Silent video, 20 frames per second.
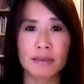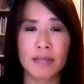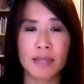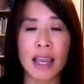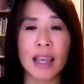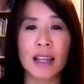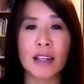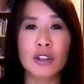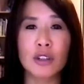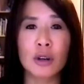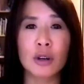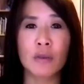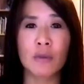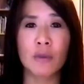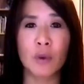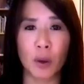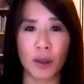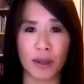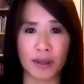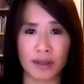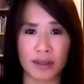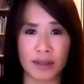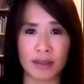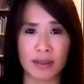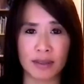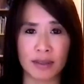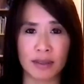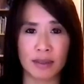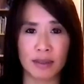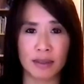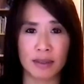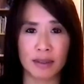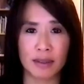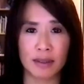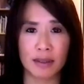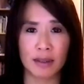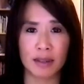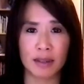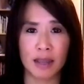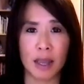and your voice,
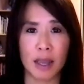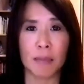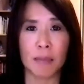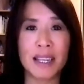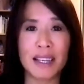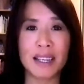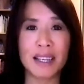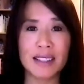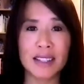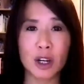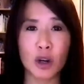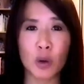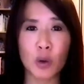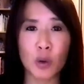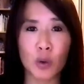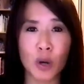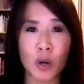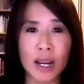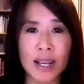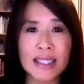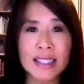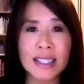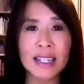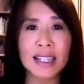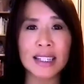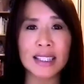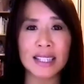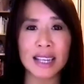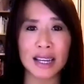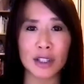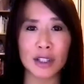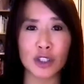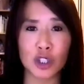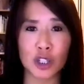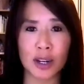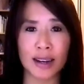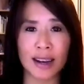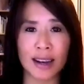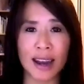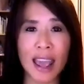because it creates an
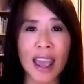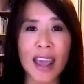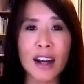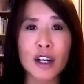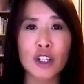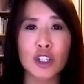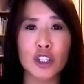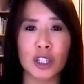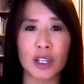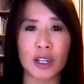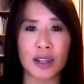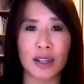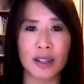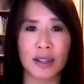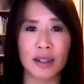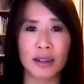intention and an energy